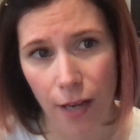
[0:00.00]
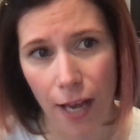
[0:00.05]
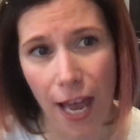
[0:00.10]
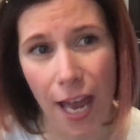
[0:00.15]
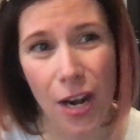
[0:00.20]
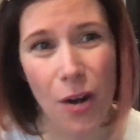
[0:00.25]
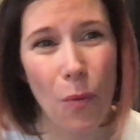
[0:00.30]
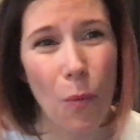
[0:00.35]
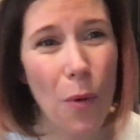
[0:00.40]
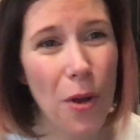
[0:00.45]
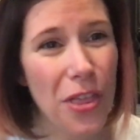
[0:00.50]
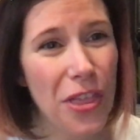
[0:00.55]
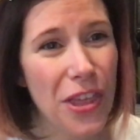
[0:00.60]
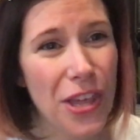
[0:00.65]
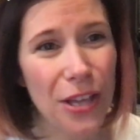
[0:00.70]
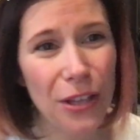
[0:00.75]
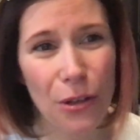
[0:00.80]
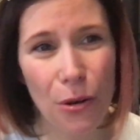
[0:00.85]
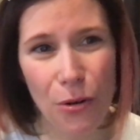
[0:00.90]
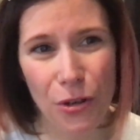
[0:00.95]
And one
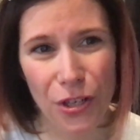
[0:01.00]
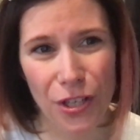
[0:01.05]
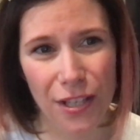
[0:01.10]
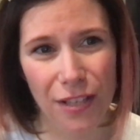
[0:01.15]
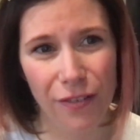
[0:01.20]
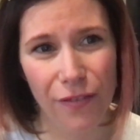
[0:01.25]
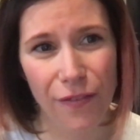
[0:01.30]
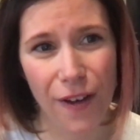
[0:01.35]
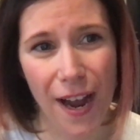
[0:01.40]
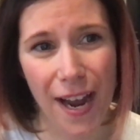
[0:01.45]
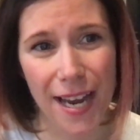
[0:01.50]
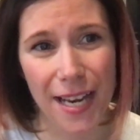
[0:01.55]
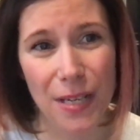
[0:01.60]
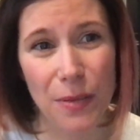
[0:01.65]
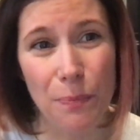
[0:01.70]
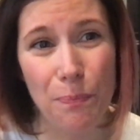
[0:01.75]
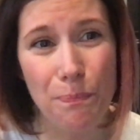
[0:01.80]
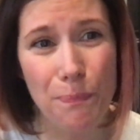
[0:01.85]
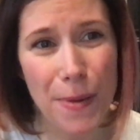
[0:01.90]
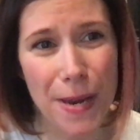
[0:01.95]
theologian
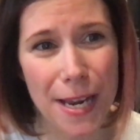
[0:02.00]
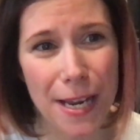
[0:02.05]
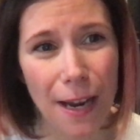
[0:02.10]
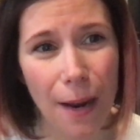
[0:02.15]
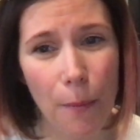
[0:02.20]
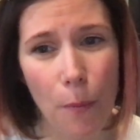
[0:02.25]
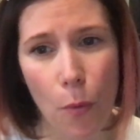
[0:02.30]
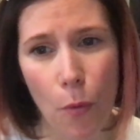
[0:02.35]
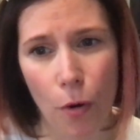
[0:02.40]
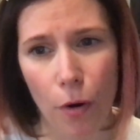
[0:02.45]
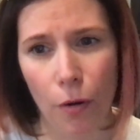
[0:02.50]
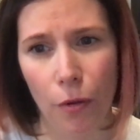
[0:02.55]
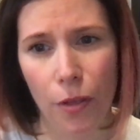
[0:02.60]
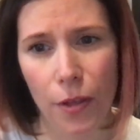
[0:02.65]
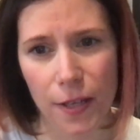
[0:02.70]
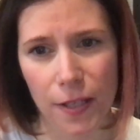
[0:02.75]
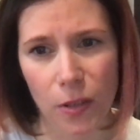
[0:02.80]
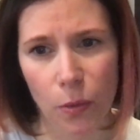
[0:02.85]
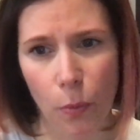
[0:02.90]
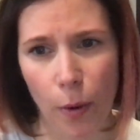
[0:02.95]
defined being moral
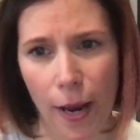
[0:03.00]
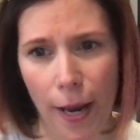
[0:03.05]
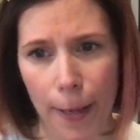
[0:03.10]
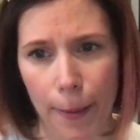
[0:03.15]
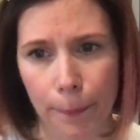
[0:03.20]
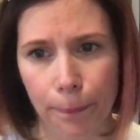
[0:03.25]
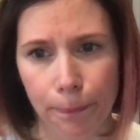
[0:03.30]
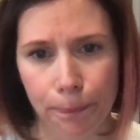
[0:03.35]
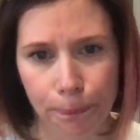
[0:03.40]
this way: